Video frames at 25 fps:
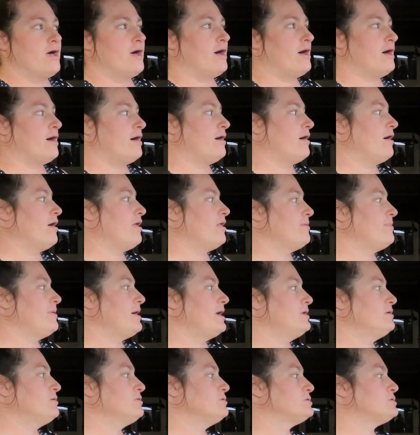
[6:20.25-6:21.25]

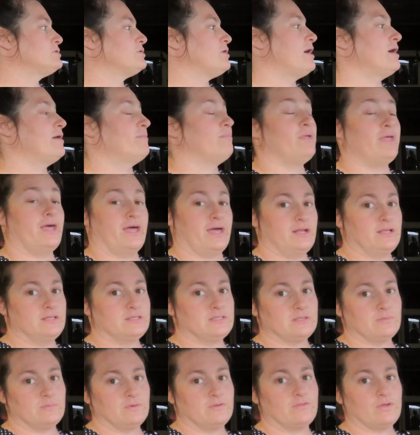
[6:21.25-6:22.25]
jalapenos, so I planted
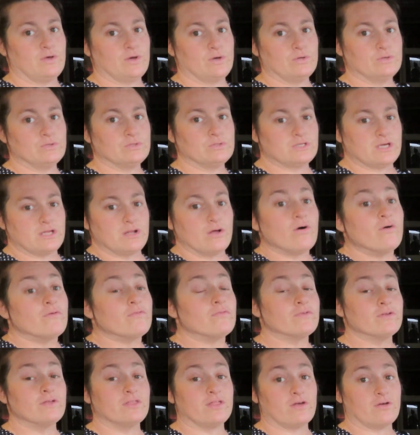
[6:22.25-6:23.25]
some of those, and
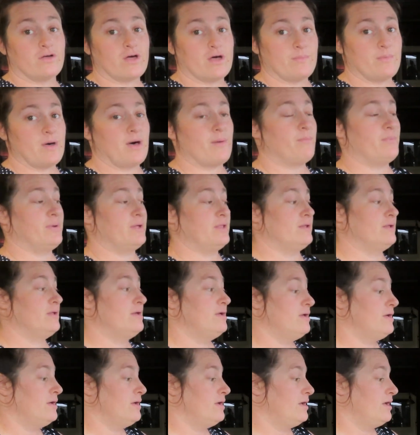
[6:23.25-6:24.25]
hopefully they'll come up and
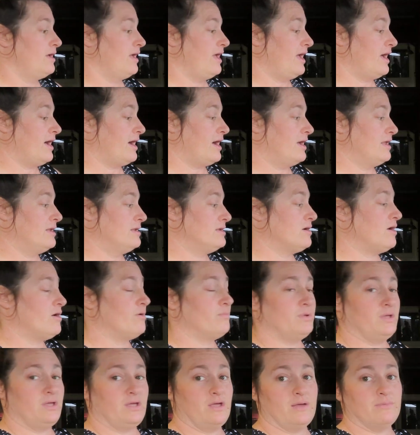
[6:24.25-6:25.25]
I'll
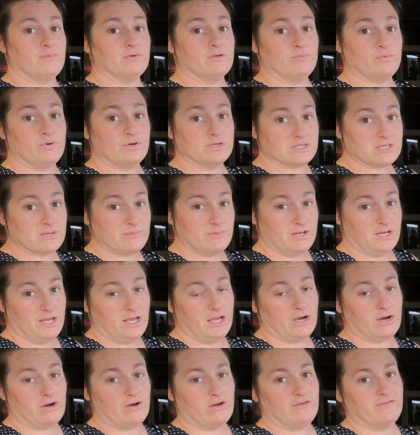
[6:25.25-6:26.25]
be able to put some in
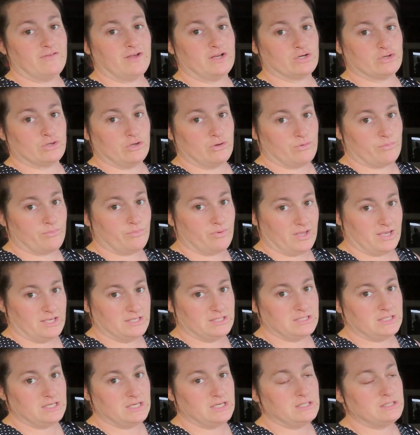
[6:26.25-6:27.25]
here and eventually
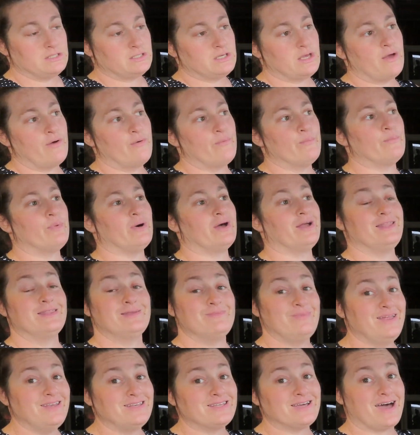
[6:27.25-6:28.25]
replace these. But in the
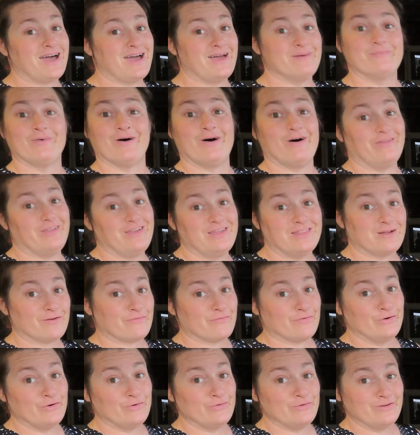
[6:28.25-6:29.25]
meantime, I'll eat their
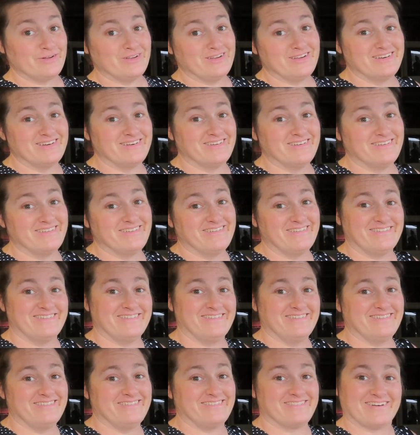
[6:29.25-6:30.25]
fruit,
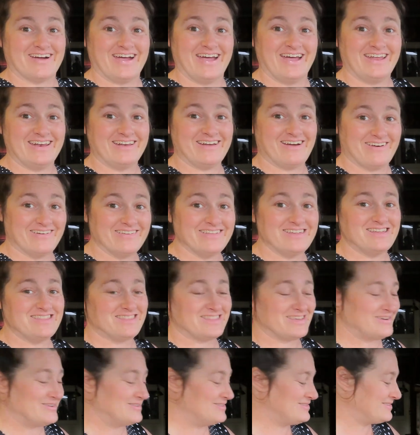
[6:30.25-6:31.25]
right? I'll eat
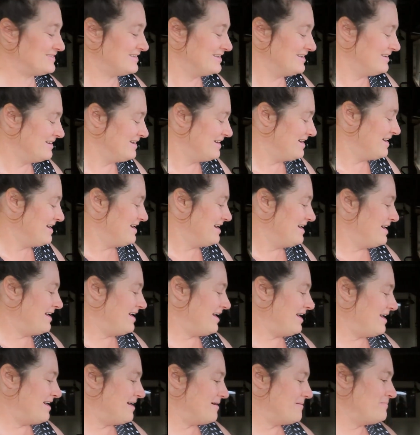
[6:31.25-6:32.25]
those.
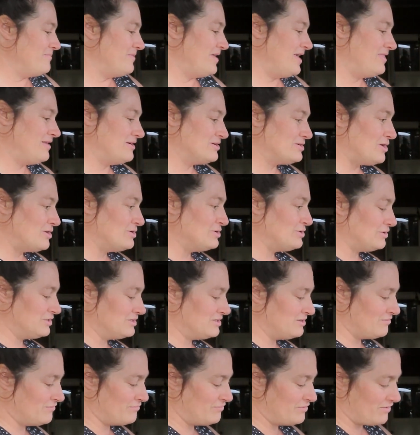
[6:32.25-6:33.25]
And there's all
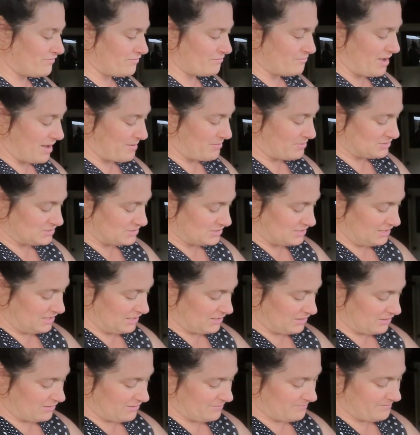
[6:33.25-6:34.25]
sorts of different peppers in
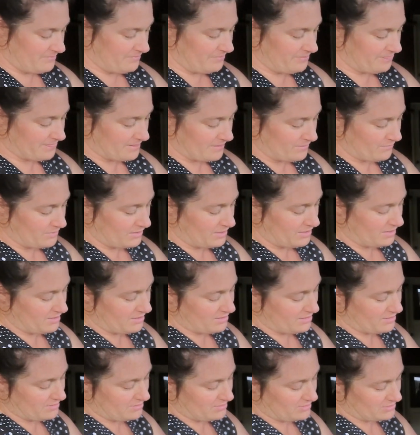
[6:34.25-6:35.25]
here.
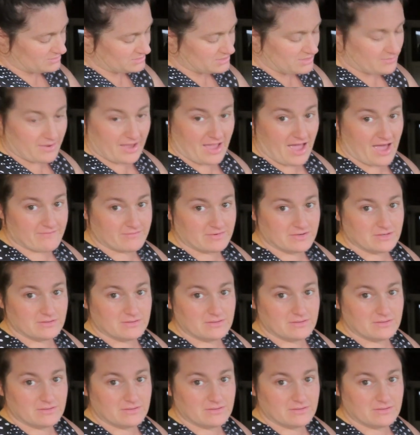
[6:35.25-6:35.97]
There's some I have